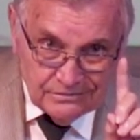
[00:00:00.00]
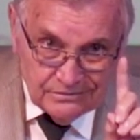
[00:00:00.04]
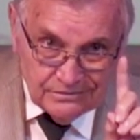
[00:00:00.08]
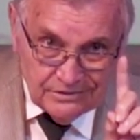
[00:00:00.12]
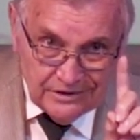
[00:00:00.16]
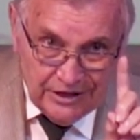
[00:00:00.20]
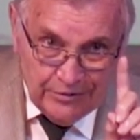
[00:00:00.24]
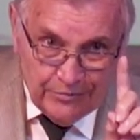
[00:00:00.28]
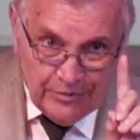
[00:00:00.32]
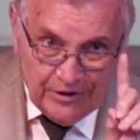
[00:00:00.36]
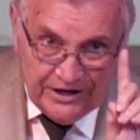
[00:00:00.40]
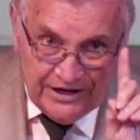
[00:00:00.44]

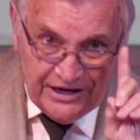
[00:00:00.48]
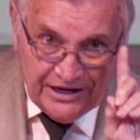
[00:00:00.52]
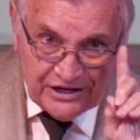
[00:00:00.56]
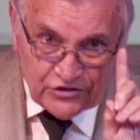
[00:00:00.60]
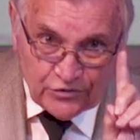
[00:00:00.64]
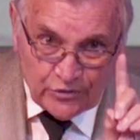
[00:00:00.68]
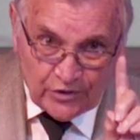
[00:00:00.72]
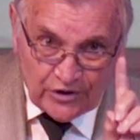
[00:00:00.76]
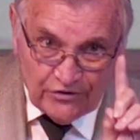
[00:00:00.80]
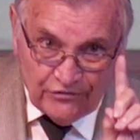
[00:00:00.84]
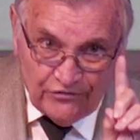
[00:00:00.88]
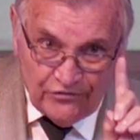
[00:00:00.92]
It begins
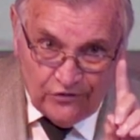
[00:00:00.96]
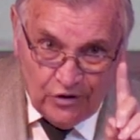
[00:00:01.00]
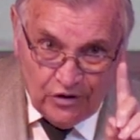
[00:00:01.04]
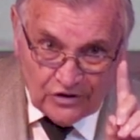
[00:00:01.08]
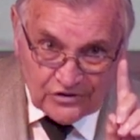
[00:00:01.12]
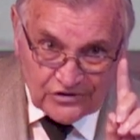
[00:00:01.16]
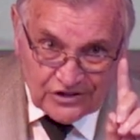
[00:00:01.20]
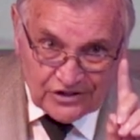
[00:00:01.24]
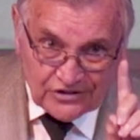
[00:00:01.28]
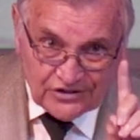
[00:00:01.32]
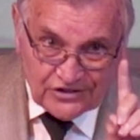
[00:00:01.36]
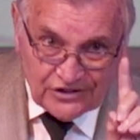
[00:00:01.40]
with a
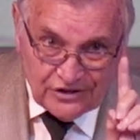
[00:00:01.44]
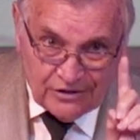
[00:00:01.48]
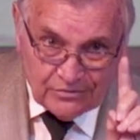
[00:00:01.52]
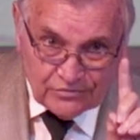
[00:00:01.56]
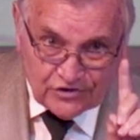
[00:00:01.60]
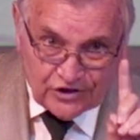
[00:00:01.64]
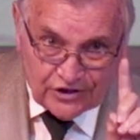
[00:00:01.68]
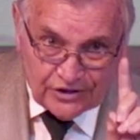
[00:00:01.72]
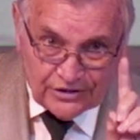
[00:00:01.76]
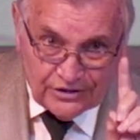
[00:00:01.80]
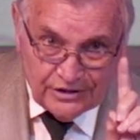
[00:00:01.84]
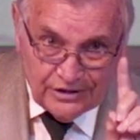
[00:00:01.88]
false
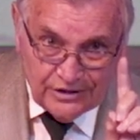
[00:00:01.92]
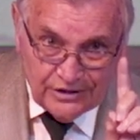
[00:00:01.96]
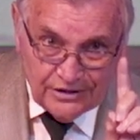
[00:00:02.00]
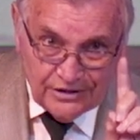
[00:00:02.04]
assumption